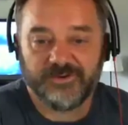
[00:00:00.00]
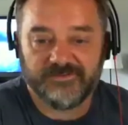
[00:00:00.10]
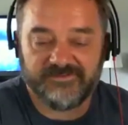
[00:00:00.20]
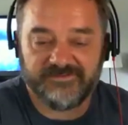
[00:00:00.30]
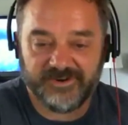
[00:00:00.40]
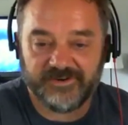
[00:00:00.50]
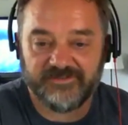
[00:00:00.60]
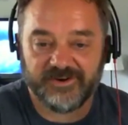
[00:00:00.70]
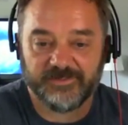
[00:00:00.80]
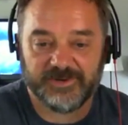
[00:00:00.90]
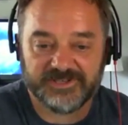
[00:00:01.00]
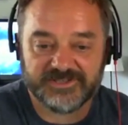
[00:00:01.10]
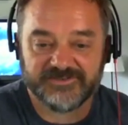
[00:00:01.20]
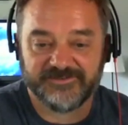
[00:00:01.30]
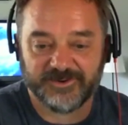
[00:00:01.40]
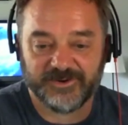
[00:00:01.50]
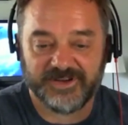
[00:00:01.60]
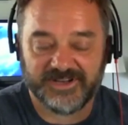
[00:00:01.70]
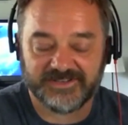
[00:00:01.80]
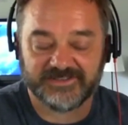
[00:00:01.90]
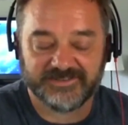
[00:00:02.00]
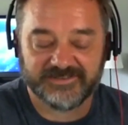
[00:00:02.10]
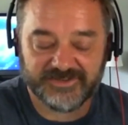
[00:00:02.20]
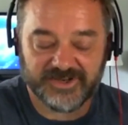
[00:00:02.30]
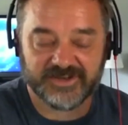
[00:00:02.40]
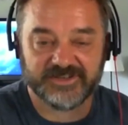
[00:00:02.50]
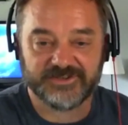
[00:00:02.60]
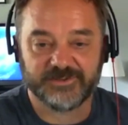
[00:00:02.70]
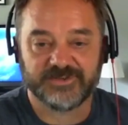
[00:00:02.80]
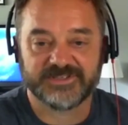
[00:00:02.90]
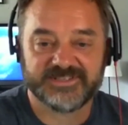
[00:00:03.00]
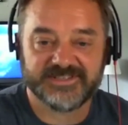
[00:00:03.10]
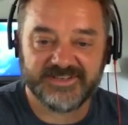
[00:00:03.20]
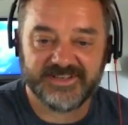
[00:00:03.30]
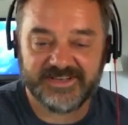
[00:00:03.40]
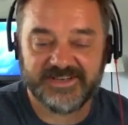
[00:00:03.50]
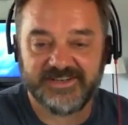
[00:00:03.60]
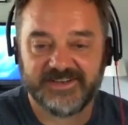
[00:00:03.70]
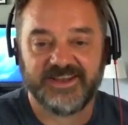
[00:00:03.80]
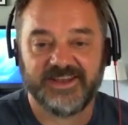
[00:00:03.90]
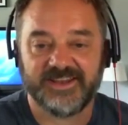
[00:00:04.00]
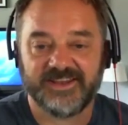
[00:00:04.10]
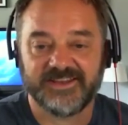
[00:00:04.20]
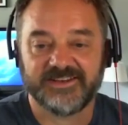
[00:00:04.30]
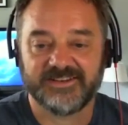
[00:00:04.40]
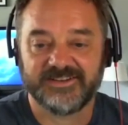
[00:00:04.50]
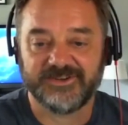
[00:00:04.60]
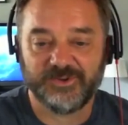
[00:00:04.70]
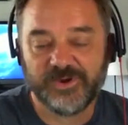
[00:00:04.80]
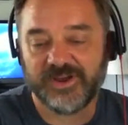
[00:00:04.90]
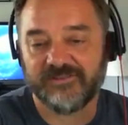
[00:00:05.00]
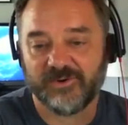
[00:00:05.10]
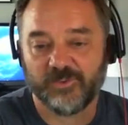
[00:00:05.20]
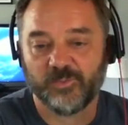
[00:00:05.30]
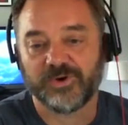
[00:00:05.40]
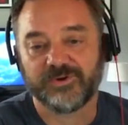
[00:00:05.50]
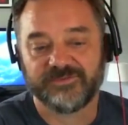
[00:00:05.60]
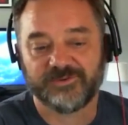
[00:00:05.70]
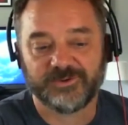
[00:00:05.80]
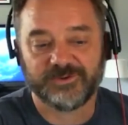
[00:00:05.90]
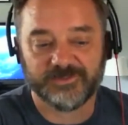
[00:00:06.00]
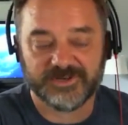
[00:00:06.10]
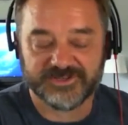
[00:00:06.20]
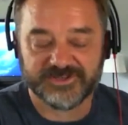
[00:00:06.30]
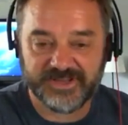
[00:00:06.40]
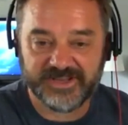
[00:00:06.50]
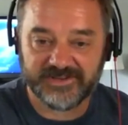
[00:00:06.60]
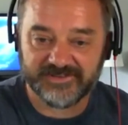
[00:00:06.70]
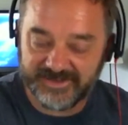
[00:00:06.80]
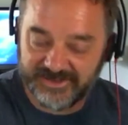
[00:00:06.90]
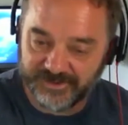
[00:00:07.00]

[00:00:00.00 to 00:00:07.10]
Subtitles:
very, very much for talking to us today, and you have a wonderful rest of your day. Thank you.